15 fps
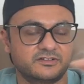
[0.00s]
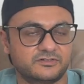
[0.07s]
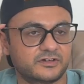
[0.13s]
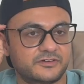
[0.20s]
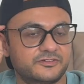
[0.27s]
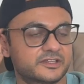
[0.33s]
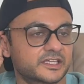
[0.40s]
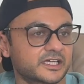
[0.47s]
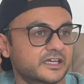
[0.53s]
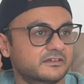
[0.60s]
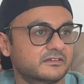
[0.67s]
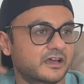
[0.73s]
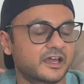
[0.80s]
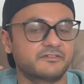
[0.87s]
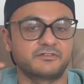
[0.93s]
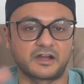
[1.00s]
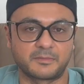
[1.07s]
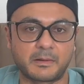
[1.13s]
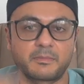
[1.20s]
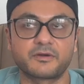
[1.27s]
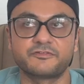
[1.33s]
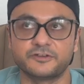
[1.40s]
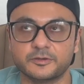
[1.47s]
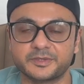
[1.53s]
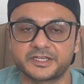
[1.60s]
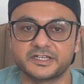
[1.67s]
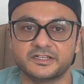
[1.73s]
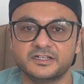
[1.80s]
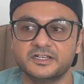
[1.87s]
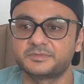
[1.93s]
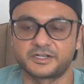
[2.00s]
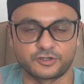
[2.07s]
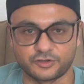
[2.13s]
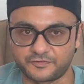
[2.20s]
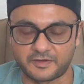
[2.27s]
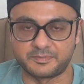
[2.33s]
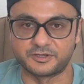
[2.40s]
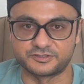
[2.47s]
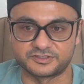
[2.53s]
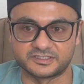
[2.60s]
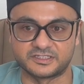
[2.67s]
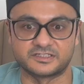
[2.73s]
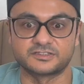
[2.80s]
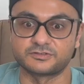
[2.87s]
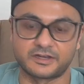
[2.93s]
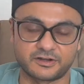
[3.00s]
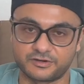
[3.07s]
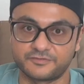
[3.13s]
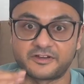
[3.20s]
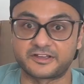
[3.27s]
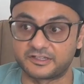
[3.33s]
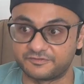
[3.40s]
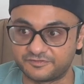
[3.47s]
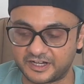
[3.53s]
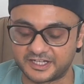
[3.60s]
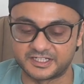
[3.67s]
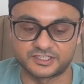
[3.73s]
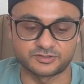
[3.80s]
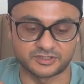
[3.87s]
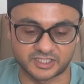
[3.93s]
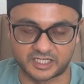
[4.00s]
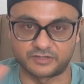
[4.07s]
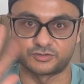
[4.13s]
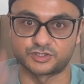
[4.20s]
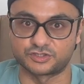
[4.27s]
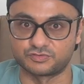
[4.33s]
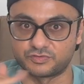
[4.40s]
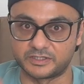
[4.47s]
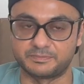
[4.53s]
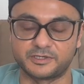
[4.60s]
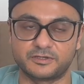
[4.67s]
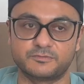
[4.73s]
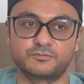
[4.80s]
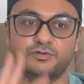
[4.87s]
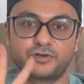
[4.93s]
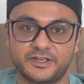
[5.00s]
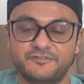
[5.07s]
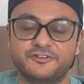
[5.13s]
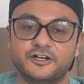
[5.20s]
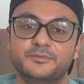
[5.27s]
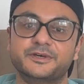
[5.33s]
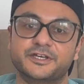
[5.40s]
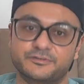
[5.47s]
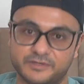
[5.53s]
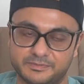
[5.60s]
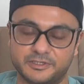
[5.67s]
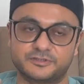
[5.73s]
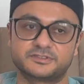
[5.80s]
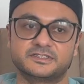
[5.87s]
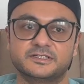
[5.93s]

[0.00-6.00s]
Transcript: I feel like I remember filming it, but I don't know if I posted it. So I don't know if I could find it, so I thought I would just refilm it and repost it.